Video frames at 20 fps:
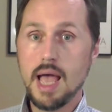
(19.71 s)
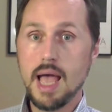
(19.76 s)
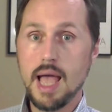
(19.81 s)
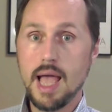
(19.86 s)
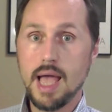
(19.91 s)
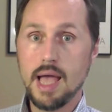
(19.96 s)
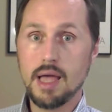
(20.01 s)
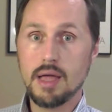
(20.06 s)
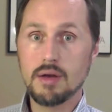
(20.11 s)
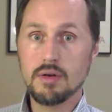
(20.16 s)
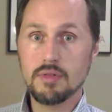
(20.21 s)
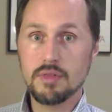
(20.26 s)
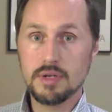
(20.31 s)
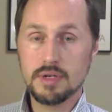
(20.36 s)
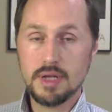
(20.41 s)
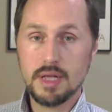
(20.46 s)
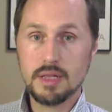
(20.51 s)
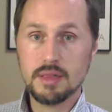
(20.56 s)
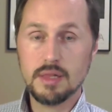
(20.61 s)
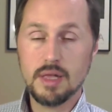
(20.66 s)
And the
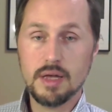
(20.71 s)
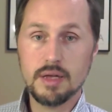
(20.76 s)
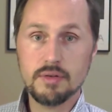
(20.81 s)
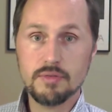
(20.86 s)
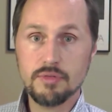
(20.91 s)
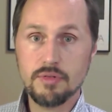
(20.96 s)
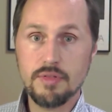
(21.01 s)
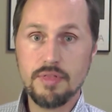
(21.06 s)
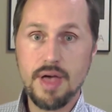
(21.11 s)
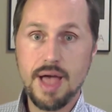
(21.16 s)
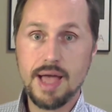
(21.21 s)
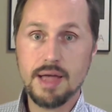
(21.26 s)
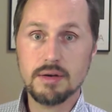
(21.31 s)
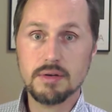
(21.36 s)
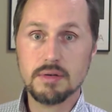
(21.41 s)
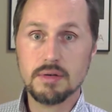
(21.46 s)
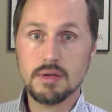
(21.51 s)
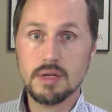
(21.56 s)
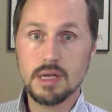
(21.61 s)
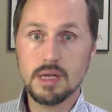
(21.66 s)
deadline for that
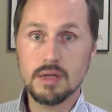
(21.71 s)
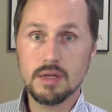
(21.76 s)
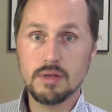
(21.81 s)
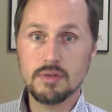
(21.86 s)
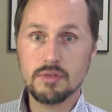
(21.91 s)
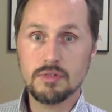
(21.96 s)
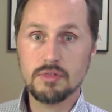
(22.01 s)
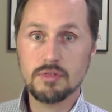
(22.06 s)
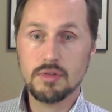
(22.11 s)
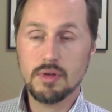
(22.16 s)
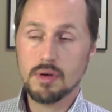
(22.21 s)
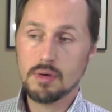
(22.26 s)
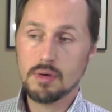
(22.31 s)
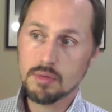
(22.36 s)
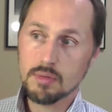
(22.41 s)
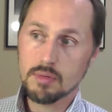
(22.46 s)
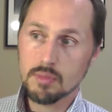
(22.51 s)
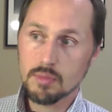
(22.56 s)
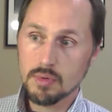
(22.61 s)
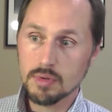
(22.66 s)
is,
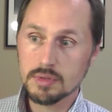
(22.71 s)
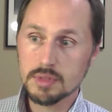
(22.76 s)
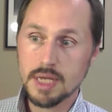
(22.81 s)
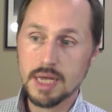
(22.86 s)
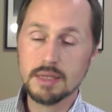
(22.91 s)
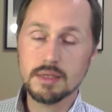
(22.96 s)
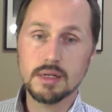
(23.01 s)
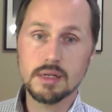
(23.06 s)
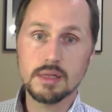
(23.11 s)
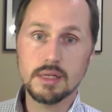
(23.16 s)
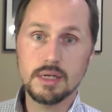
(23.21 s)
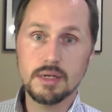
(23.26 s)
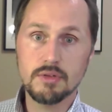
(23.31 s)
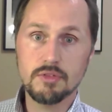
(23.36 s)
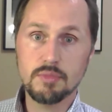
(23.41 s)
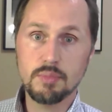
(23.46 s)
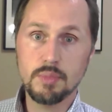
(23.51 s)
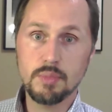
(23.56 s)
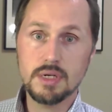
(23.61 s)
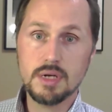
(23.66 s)
well, technically
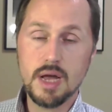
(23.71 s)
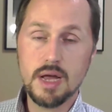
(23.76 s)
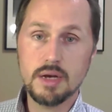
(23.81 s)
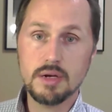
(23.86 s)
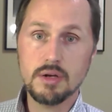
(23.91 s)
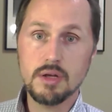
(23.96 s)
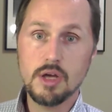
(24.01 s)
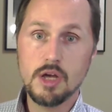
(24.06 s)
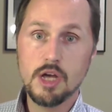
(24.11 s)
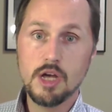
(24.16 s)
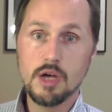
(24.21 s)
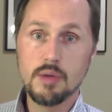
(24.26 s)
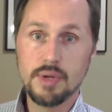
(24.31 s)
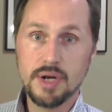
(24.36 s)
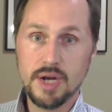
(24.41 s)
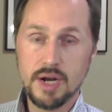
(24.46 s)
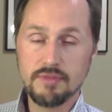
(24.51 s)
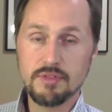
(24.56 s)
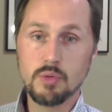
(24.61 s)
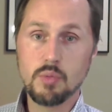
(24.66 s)
it's midnight, but
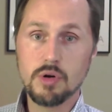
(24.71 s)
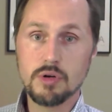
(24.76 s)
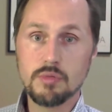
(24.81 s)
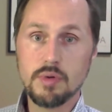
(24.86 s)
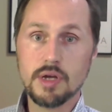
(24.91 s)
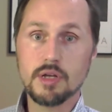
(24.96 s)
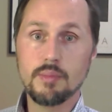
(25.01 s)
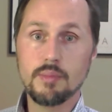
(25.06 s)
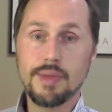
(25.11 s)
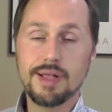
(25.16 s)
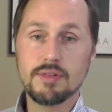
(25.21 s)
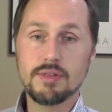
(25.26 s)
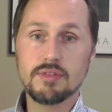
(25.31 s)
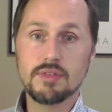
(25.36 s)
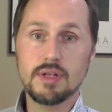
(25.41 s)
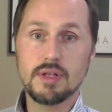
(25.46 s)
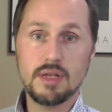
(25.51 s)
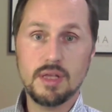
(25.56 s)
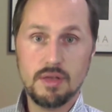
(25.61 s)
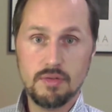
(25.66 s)
everyone recommends
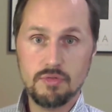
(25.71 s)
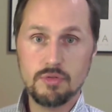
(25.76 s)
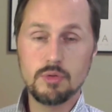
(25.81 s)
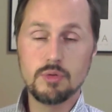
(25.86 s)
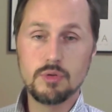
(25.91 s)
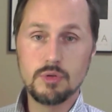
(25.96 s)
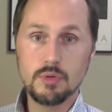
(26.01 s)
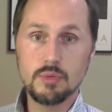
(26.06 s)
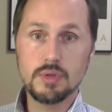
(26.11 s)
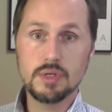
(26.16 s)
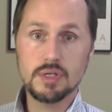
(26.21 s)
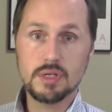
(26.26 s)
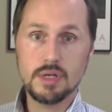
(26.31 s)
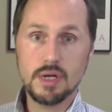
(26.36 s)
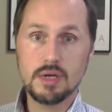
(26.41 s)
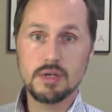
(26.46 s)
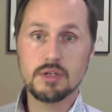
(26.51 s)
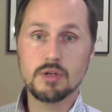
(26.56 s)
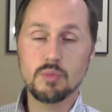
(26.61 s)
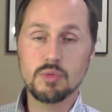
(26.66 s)
that if you do
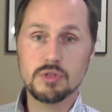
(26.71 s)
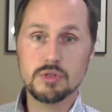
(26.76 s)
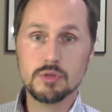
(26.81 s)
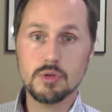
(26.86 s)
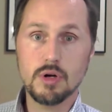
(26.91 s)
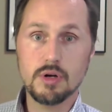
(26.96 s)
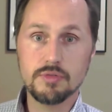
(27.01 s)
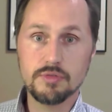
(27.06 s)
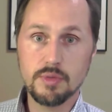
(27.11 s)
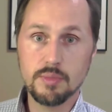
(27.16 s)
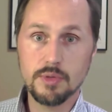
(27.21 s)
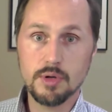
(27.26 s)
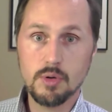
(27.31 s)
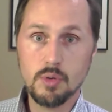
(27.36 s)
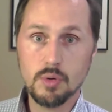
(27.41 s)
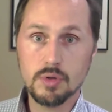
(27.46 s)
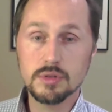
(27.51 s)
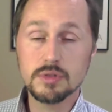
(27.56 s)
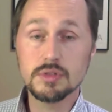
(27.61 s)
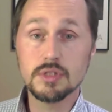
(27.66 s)
intend to withdraw from the
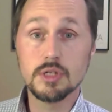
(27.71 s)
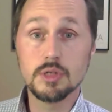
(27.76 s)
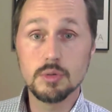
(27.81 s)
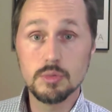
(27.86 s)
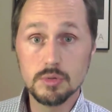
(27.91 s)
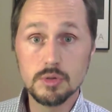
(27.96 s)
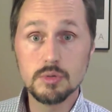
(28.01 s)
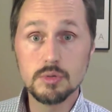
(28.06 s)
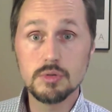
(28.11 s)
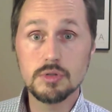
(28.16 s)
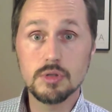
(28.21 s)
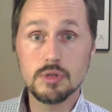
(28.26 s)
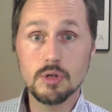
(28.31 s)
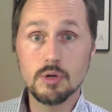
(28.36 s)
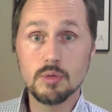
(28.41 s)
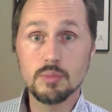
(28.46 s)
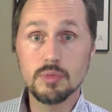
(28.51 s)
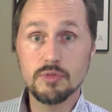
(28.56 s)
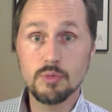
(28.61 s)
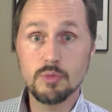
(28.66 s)
course, that you do so
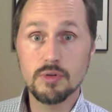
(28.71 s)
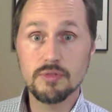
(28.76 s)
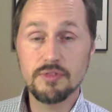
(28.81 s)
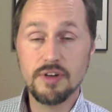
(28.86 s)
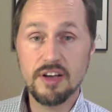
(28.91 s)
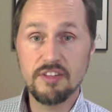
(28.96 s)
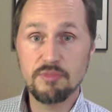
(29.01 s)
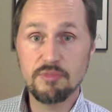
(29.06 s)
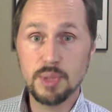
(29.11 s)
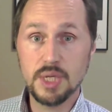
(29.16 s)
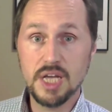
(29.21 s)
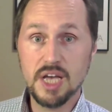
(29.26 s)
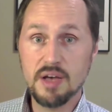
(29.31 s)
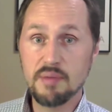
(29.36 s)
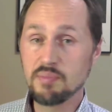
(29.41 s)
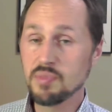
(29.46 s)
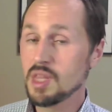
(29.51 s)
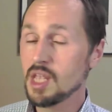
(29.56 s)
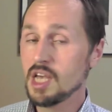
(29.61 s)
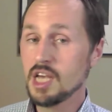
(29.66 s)
before 5
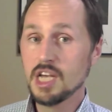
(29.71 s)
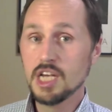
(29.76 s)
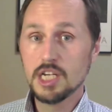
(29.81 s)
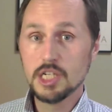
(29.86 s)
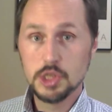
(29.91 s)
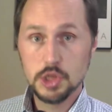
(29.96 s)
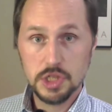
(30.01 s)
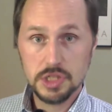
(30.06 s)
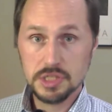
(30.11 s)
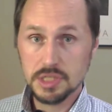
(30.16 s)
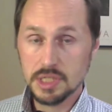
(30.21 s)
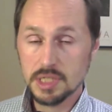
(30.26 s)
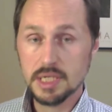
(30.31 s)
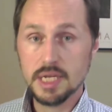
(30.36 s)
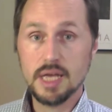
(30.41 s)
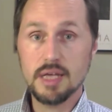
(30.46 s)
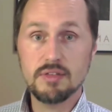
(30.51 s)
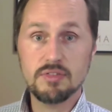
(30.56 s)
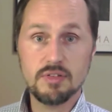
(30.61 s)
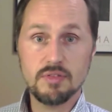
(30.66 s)
p.m., just in
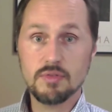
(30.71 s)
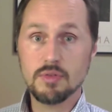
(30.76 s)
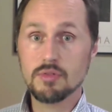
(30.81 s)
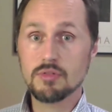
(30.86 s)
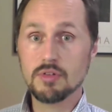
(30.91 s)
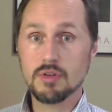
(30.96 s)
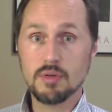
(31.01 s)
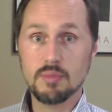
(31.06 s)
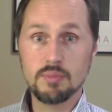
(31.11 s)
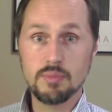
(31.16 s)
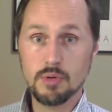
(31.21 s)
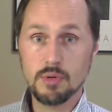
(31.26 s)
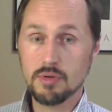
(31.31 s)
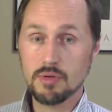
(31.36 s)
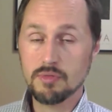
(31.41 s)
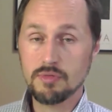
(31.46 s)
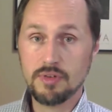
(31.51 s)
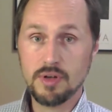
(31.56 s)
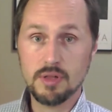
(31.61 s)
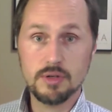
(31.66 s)
case if there's a computer
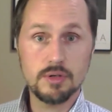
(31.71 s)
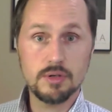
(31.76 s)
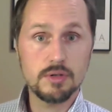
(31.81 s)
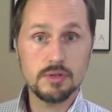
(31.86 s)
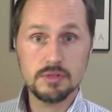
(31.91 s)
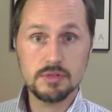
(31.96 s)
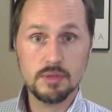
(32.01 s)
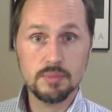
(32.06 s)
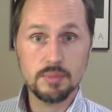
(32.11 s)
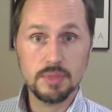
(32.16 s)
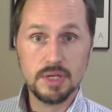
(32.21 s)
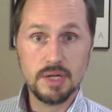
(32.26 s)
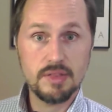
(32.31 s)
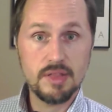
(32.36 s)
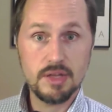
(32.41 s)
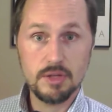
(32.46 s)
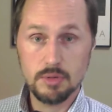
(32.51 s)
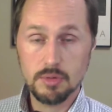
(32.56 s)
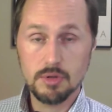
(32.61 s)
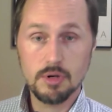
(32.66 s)
failure or something like
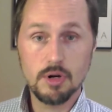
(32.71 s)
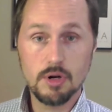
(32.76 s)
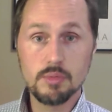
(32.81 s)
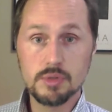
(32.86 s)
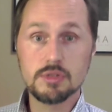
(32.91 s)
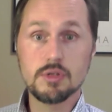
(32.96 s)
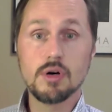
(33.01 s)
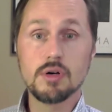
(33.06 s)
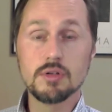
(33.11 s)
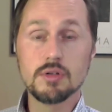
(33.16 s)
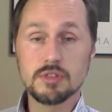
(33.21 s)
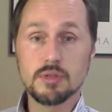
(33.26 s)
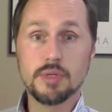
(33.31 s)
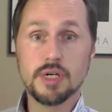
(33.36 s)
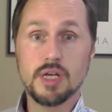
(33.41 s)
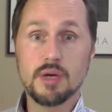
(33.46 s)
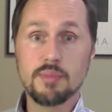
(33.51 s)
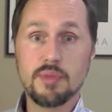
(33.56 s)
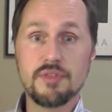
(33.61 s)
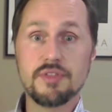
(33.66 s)
that, you can always call somebody
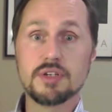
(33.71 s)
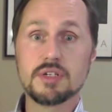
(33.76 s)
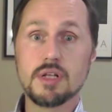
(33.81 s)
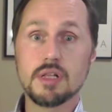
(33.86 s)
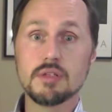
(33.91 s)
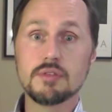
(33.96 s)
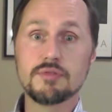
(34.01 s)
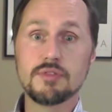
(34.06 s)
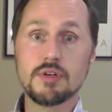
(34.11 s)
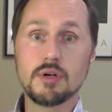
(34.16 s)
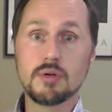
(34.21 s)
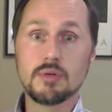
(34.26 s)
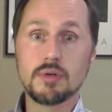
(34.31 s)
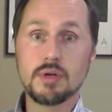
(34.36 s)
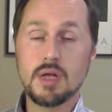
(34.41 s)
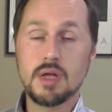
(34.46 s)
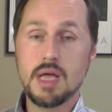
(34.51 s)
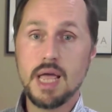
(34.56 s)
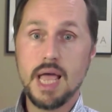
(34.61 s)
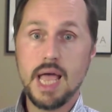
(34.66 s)
up on the telephone
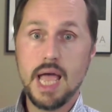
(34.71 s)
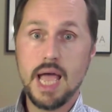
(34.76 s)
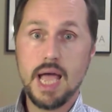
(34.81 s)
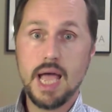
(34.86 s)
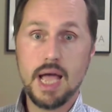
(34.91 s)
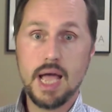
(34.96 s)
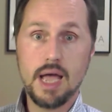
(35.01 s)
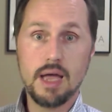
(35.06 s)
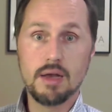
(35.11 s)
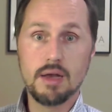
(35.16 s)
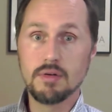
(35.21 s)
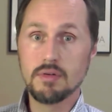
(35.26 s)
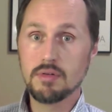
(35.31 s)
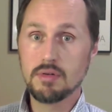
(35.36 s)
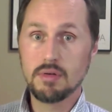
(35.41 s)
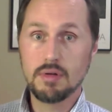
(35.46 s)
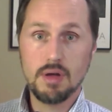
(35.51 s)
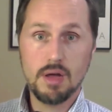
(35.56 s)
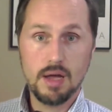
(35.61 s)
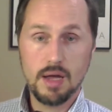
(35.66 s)
and
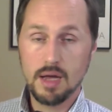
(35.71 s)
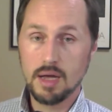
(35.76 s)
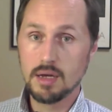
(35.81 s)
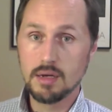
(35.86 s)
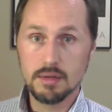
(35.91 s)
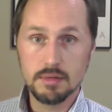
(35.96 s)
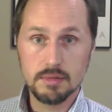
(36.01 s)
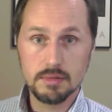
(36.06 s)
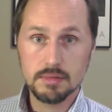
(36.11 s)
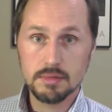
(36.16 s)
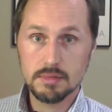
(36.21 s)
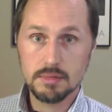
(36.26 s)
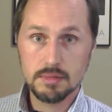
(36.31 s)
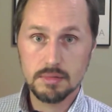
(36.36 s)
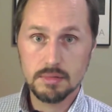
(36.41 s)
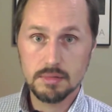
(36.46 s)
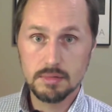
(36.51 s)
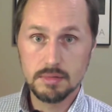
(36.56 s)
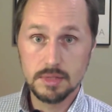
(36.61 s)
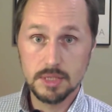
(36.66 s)

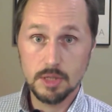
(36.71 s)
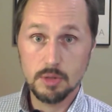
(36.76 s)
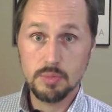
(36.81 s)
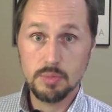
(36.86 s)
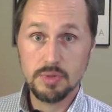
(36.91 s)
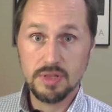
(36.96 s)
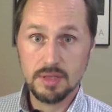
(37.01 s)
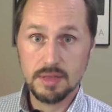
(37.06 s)
deal with it